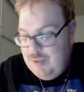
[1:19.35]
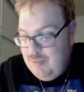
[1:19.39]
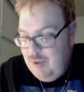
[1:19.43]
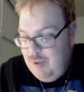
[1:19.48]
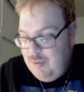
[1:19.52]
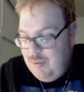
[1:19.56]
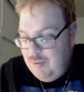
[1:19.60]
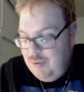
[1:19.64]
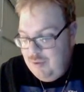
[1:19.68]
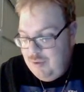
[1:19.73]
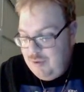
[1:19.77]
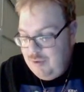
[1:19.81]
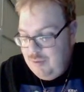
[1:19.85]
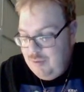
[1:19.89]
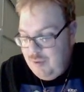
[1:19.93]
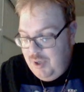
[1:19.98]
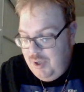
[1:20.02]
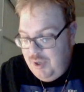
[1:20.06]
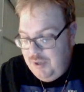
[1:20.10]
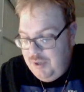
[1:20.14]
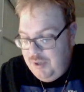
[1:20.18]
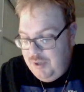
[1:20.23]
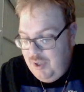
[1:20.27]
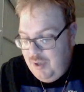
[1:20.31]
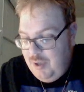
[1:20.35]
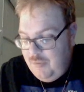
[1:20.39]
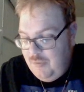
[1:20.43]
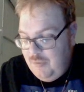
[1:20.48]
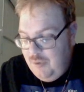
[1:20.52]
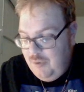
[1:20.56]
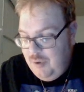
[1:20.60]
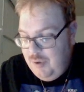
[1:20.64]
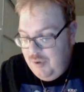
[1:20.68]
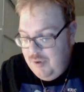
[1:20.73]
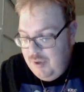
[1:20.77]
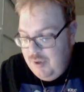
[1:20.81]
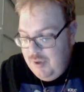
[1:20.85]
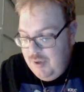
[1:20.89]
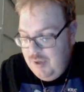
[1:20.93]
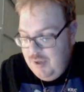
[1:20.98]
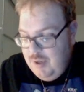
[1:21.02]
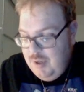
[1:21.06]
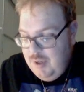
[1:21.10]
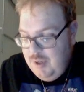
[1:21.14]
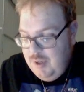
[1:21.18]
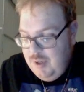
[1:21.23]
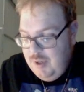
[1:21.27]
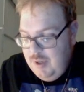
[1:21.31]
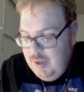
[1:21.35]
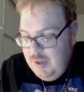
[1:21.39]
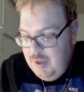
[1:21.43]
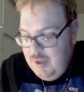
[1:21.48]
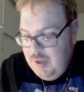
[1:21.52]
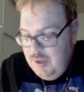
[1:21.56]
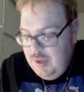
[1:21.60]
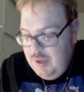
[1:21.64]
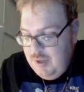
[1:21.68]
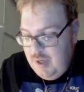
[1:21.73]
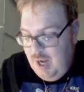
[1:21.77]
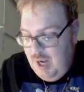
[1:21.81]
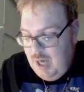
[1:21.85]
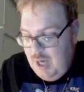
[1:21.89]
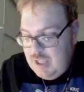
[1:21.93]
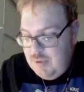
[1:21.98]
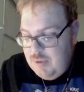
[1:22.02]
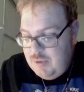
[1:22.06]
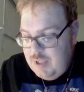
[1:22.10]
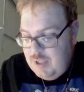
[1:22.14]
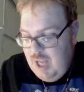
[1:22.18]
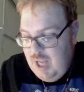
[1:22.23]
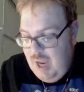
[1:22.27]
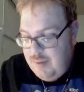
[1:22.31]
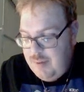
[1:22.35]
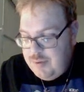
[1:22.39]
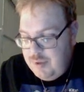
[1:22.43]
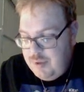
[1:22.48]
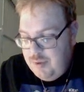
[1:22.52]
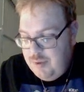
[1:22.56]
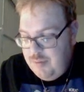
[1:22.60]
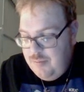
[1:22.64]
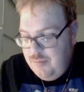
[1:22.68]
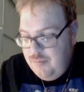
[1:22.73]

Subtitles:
I'm not really sure why he's there for. Actually, was captured.